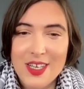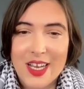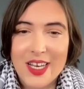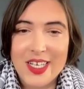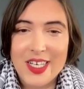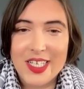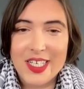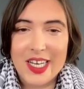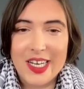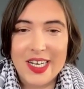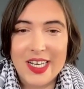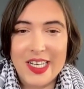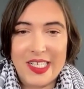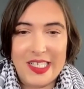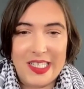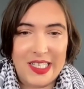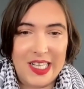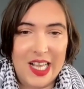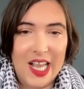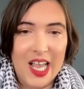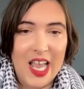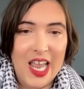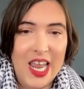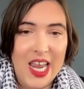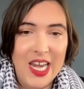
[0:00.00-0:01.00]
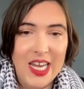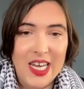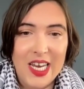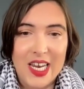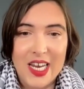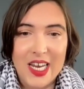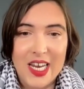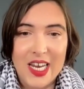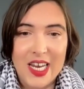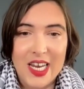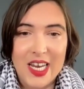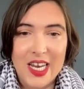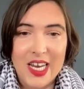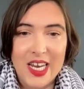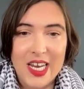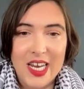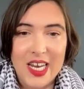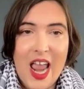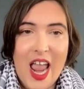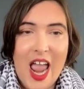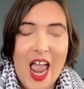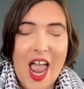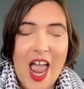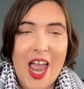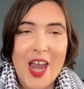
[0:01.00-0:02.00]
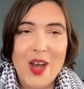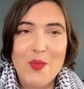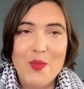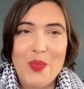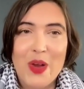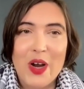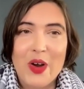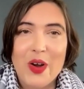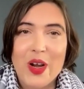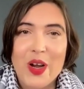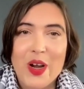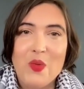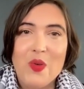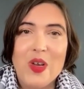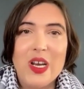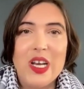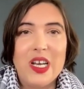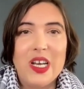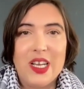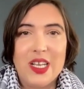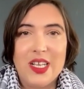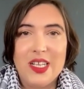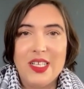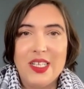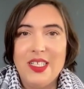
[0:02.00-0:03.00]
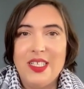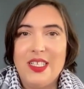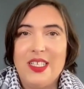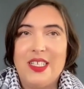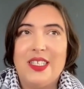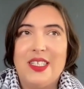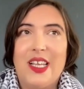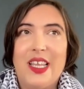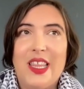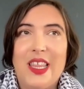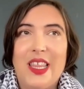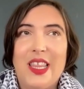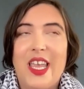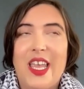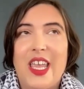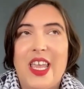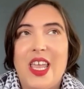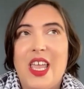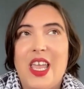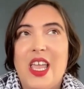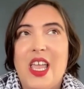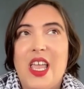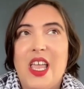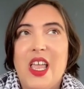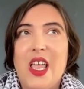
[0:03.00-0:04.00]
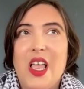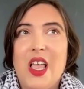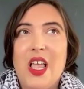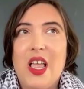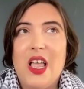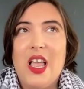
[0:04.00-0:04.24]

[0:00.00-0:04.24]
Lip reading: a genocide, and bearing witness is, I think,